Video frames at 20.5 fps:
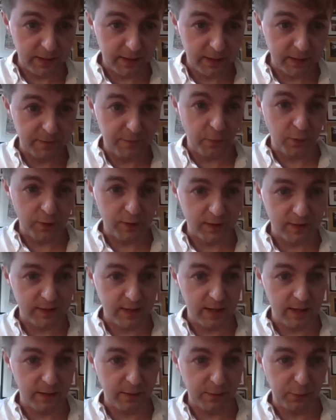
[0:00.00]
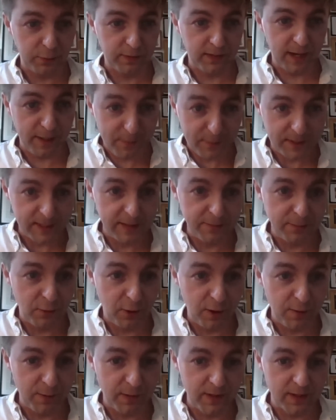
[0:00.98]
he is forced to sack the deputy
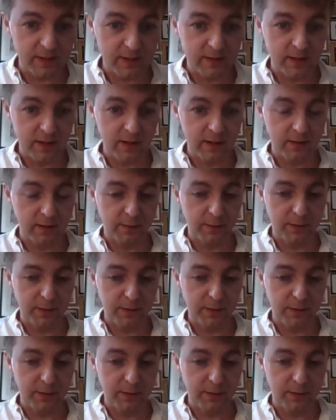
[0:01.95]
prime minister,